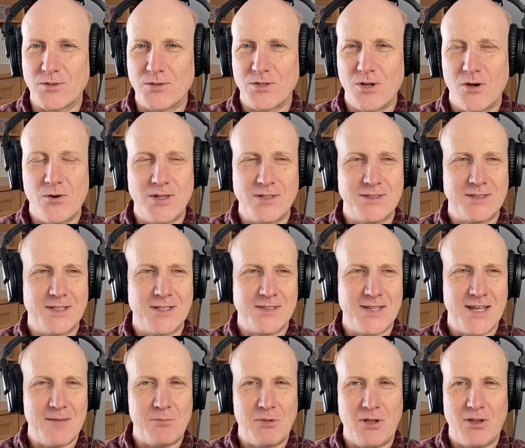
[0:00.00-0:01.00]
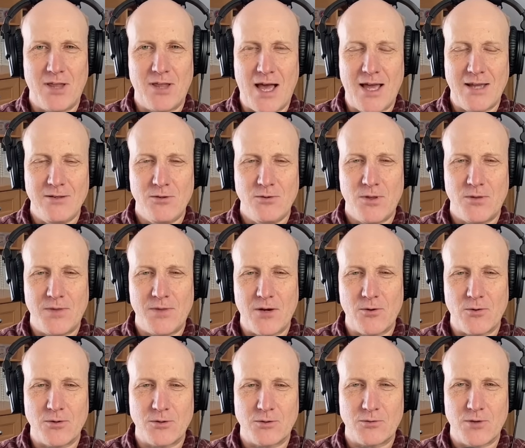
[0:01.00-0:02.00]
So, as an example, I knew that they
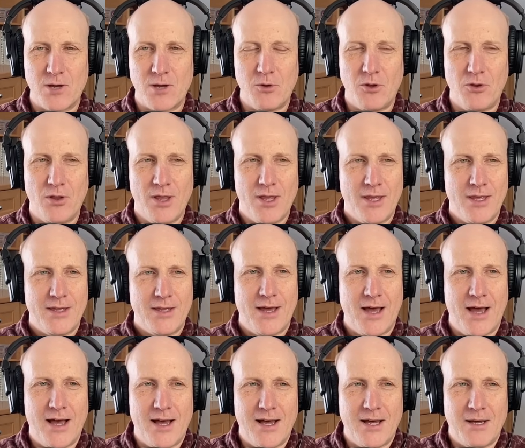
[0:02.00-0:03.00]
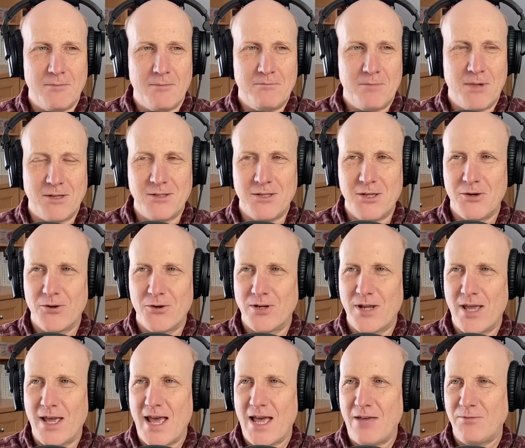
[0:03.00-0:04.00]
were in trouble uh, a year and
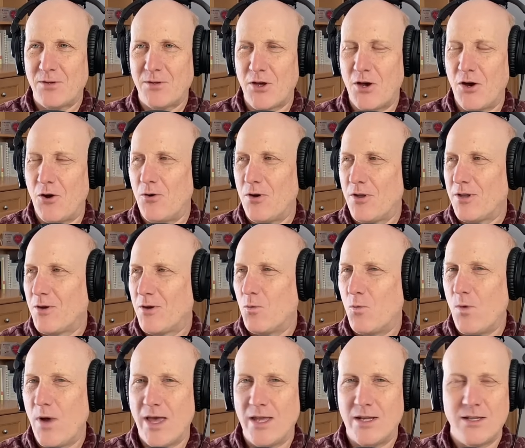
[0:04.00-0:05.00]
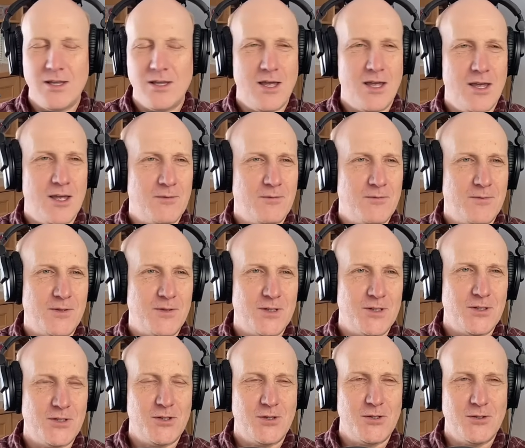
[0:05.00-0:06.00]
a half ago when a
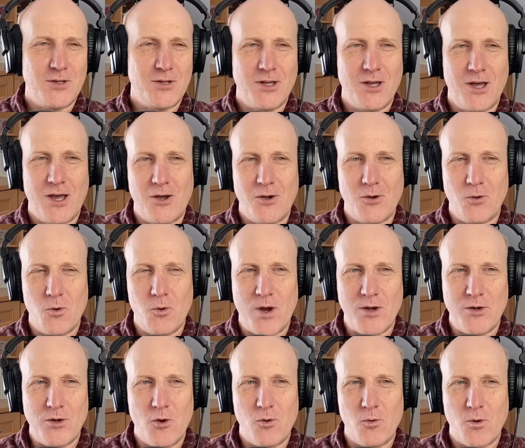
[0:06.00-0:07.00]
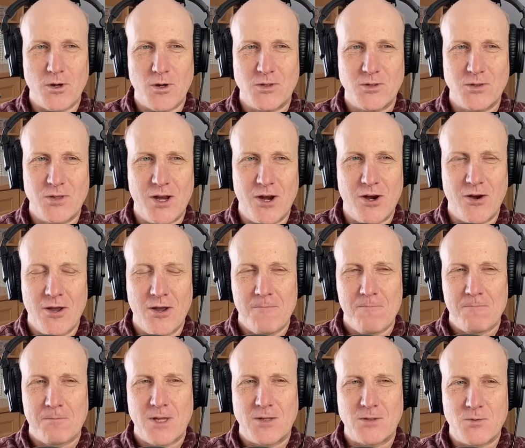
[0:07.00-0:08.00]
physician uh, who I know works there
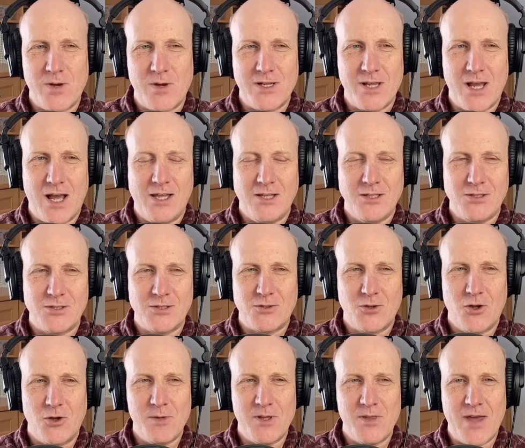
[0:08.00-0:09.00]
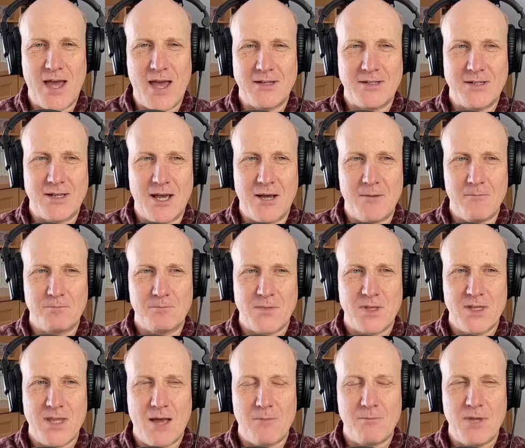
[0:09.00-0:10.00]
as a radiologist told me that, um,
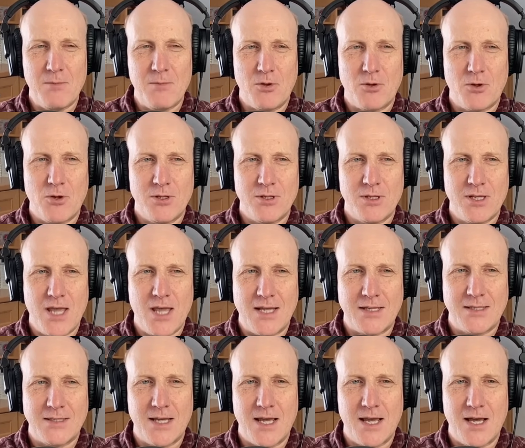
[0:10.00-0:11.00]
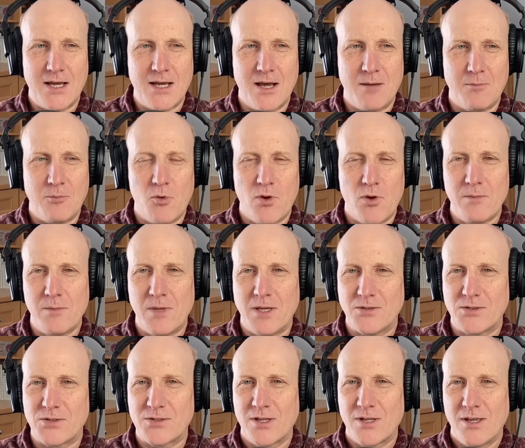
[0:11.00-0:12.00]
yeah, people couldn't get uh,
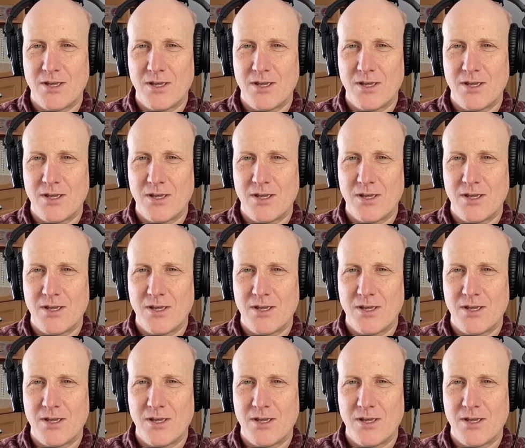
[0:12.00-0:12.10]
appointments